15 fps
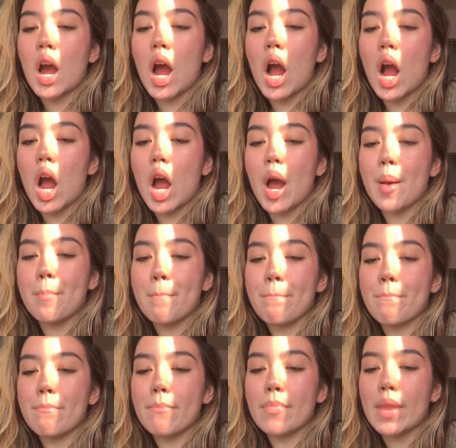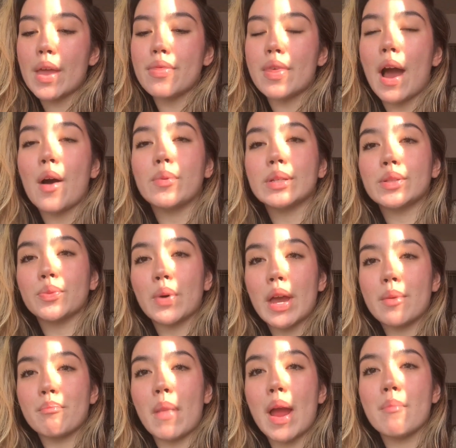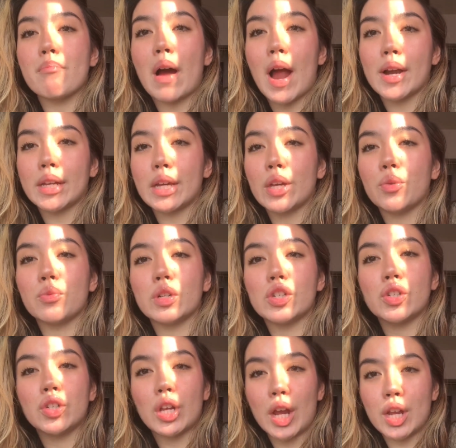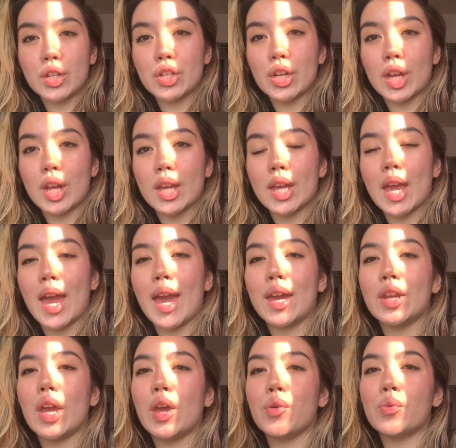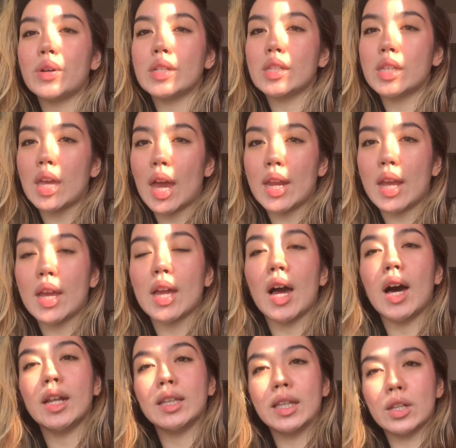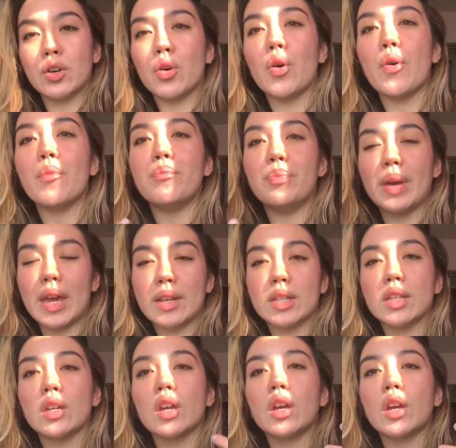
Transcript: That was when my body was changing and it was getting a little bit